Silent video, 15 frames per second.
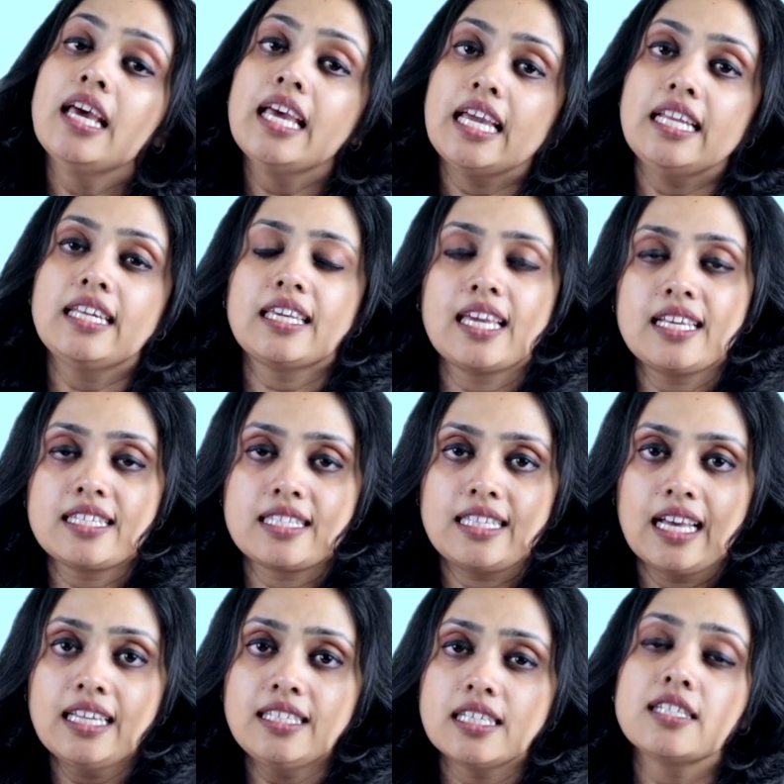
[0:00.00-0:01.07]
indicates
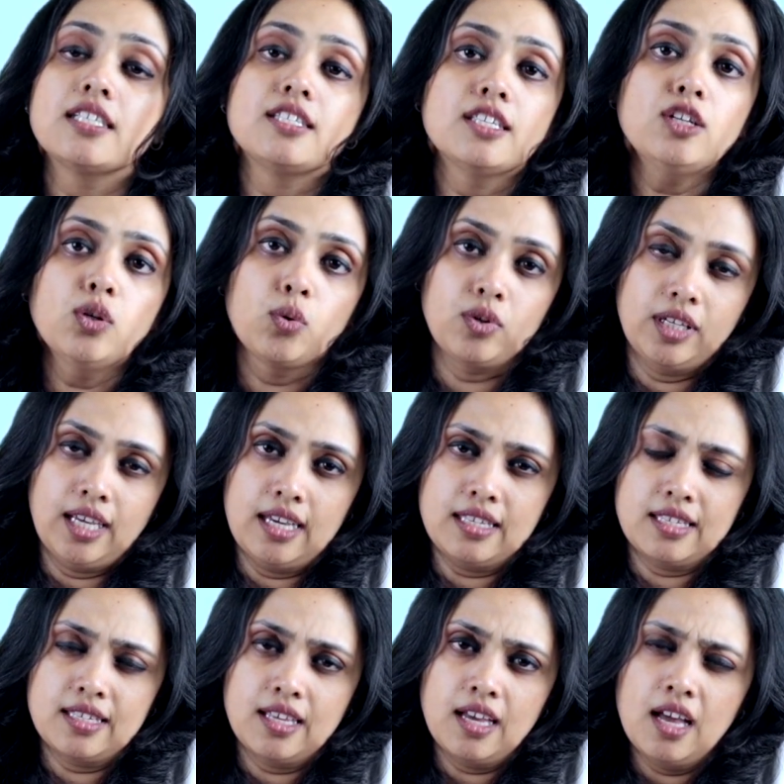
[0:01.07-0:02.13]
that it is a known
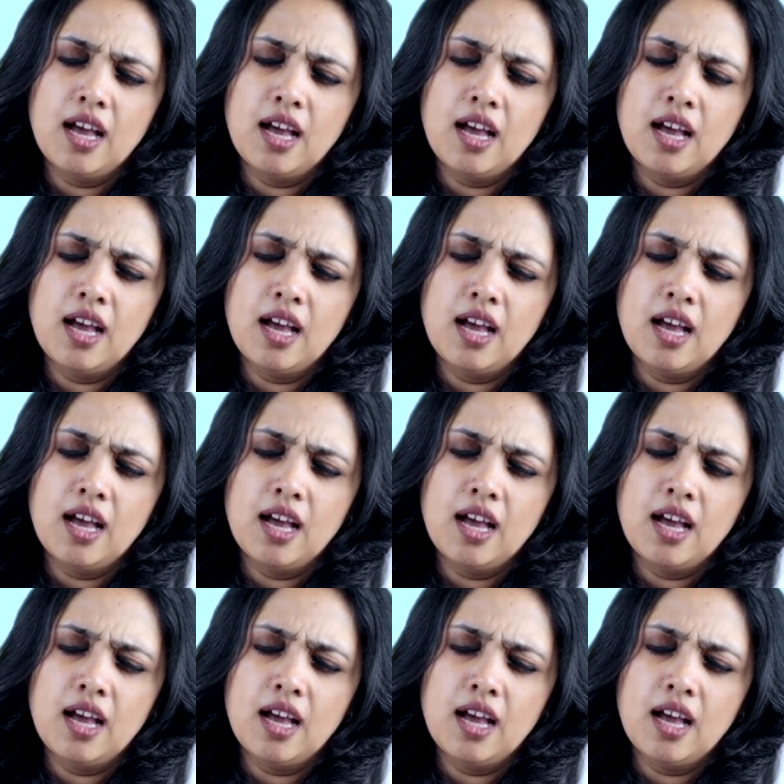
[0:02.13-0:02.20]
case.